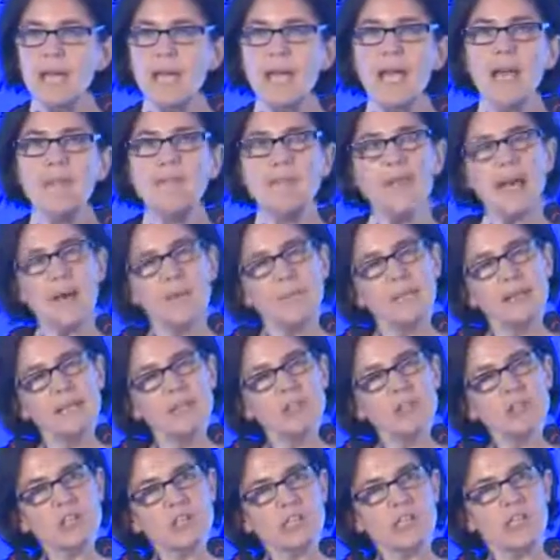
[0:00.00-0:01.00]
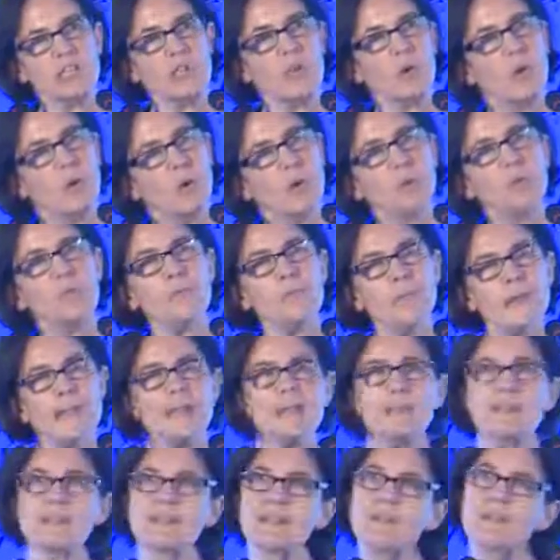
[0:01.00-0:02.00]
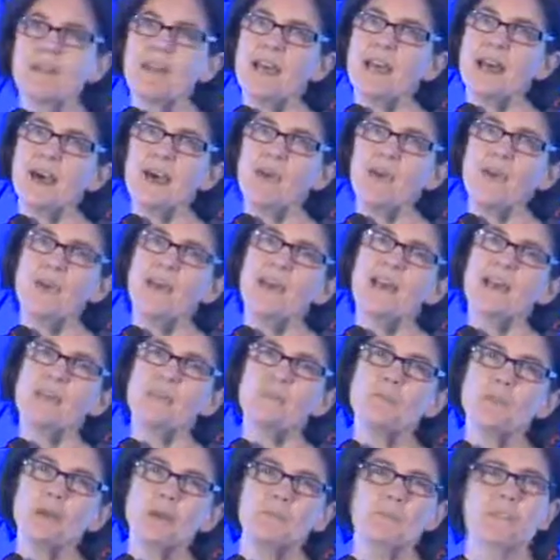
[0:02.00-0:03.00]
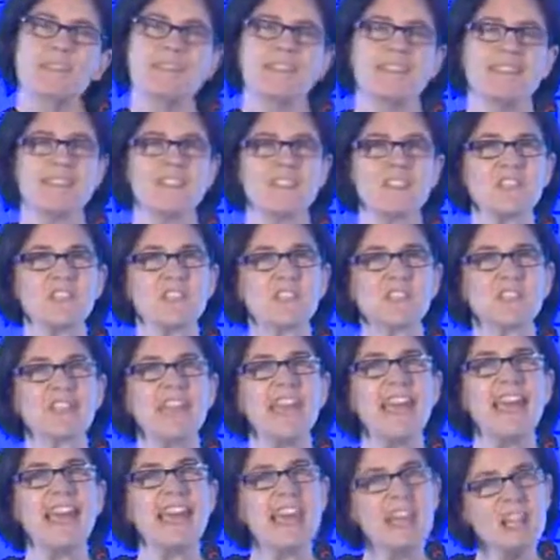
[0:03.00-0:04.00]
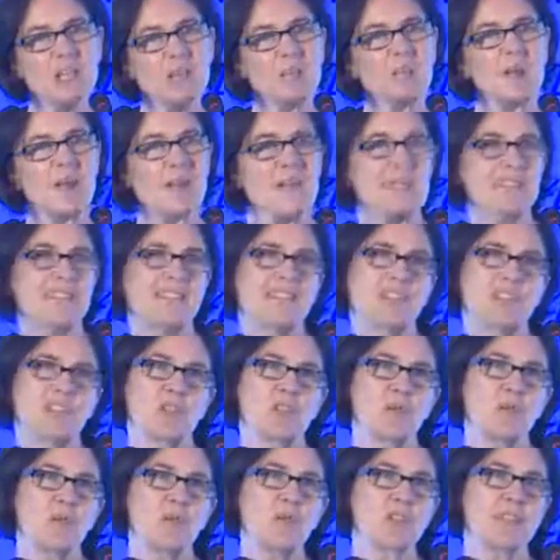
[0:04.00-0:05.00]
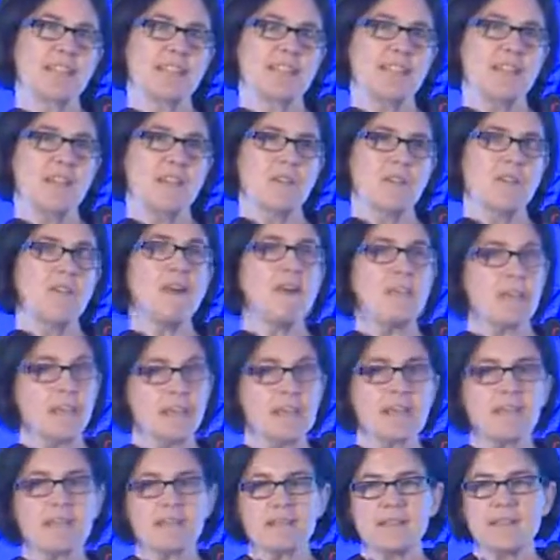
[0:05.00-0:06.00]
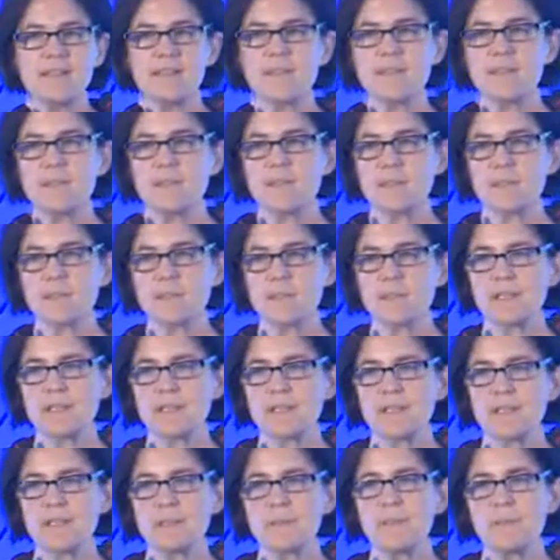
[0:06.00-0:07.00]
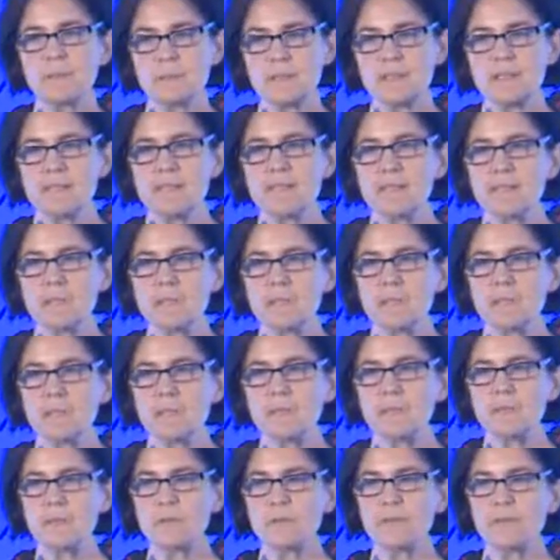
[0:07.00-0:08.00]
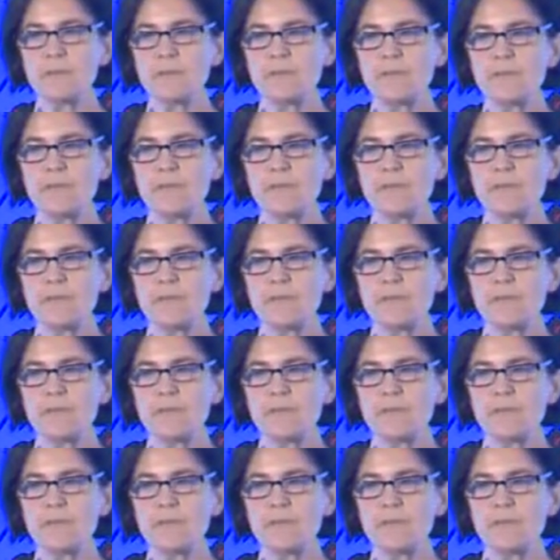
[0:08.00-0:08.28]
And that might change the whole face of how the public sector and the private sector work together on things like transportation from a systems approach.